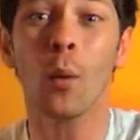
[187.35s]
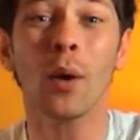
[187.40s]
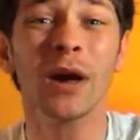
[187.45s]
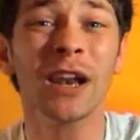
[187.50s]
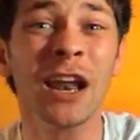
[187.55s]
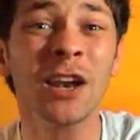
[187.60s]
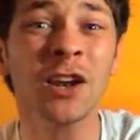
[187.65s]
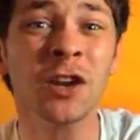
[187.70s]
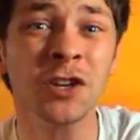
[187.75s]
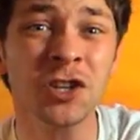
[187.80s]

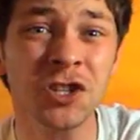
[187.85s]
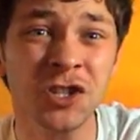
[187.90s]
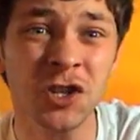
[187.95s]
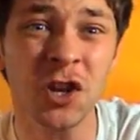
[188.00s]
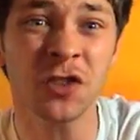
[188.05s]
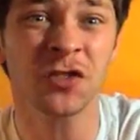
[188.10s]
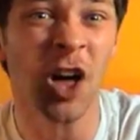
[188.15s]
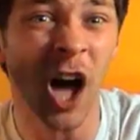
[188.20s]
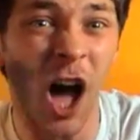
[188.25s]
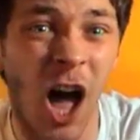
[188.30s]
when I'd
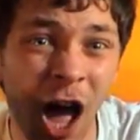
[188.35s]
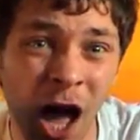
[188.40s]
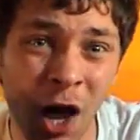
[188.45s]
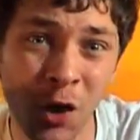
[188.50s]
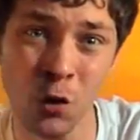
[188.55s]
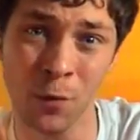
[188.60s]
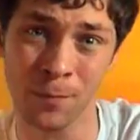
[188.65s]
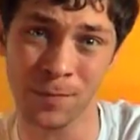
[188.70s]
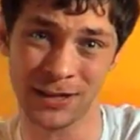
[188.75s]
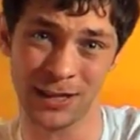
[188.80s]
understood that I
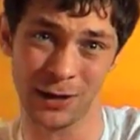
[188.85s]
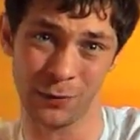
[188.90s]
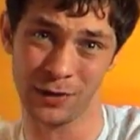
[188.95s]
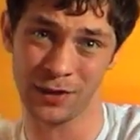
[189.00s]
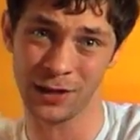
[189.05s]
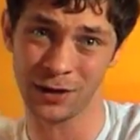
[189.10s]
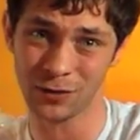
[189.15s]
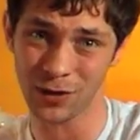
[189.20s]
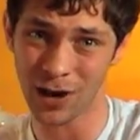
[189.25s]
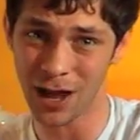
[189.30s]
would be
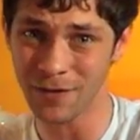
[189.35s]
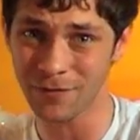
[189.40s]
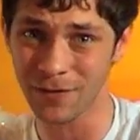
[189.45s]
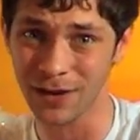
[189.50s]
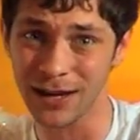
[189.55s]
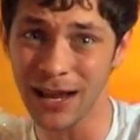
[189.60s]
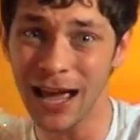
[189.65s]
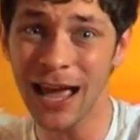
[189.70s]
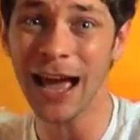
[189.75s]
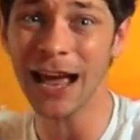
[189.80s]
doing the
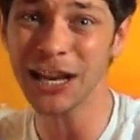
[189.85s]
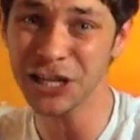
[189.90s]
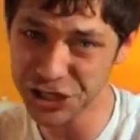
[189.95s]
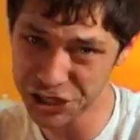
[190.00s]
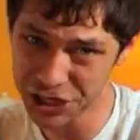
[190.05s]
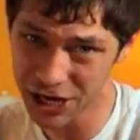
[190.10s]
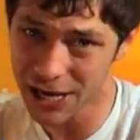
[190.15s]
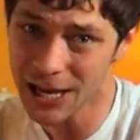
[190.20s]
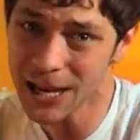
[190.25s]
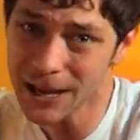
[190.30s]
driving and
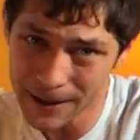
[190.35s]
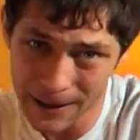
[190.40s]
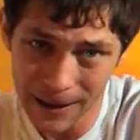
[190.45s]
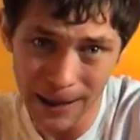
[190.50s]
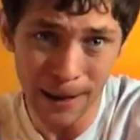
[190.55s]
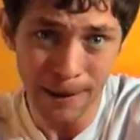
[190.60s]
she,